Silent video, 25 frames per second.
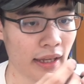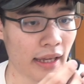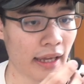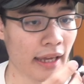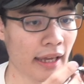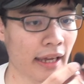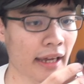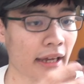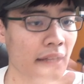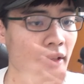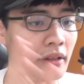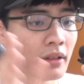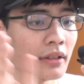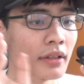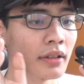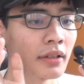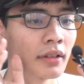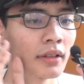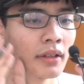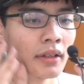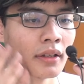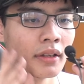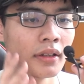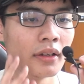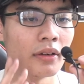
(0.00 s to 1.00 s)
And
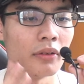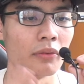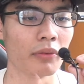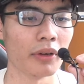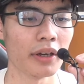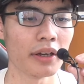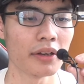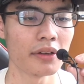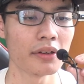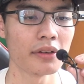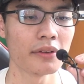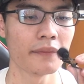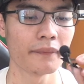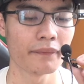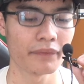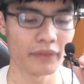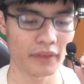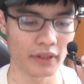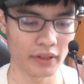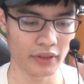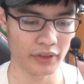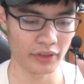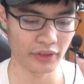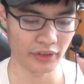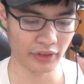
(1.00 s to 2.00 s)
well,
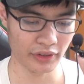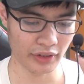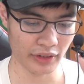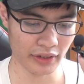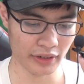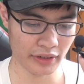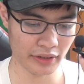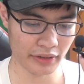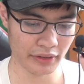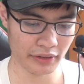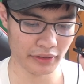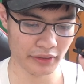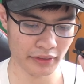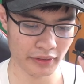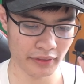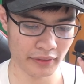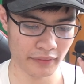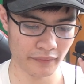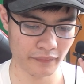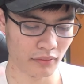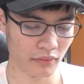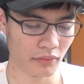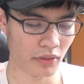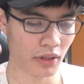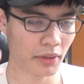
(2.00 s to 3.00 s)
so
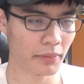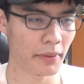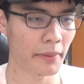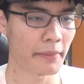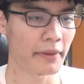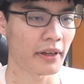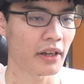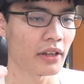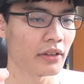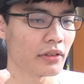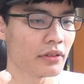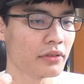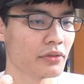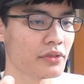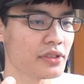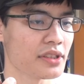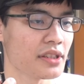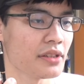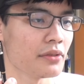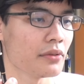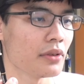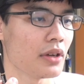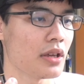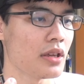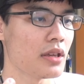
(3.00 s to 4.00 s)
what about my
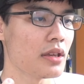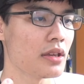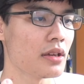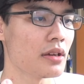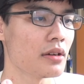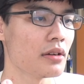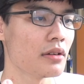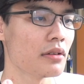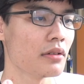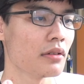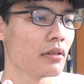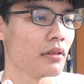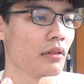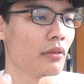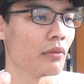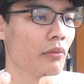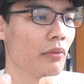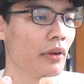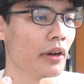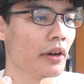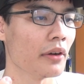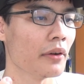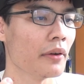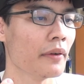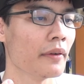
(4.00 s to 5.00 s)
conclusion right here?
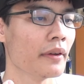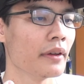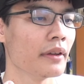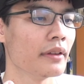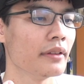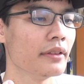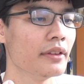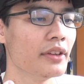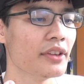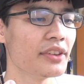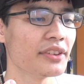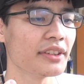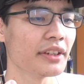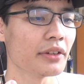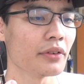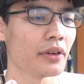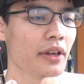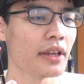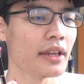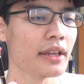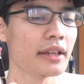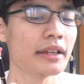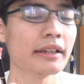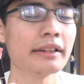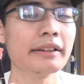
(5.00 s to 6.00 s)
Well, this thing
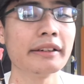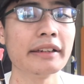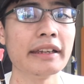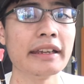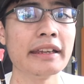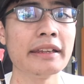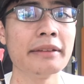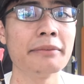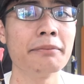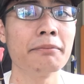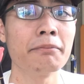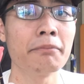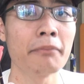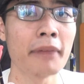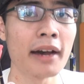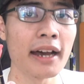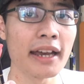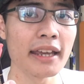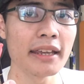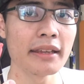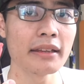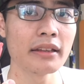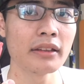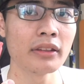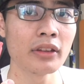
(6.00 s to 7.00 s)
right here, it
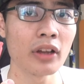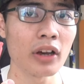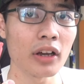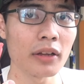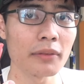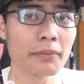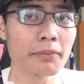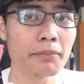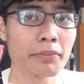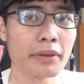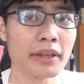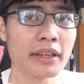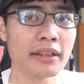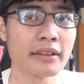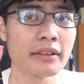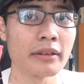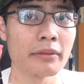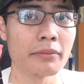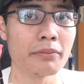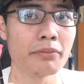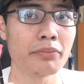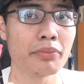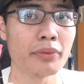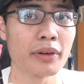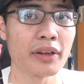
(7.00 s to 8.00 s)
might not be the
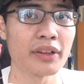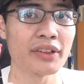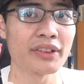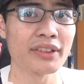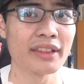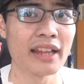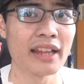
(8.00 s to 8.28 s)
best